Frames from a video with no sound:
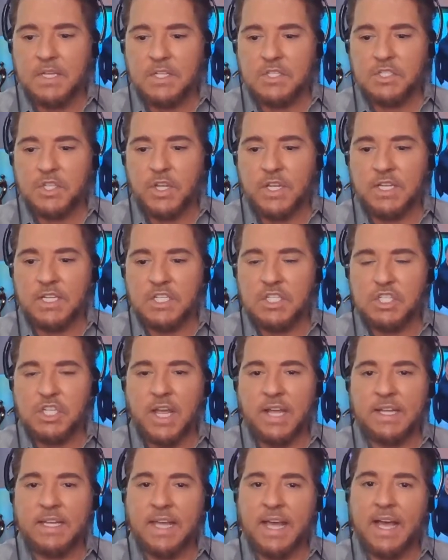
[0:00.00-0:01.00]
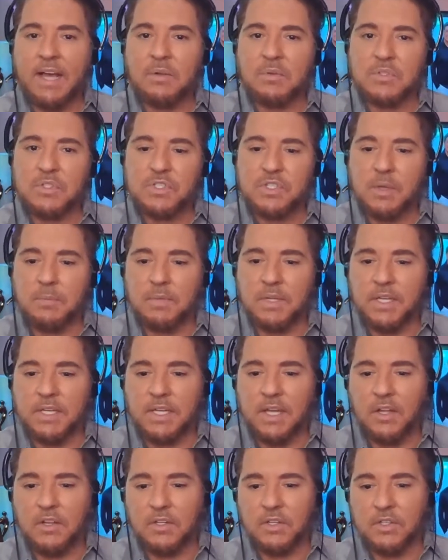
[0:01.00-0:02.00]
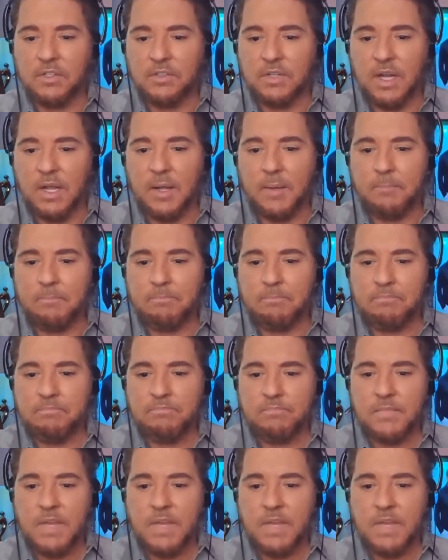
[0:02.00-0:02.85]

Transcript: so you can check out some of the other um,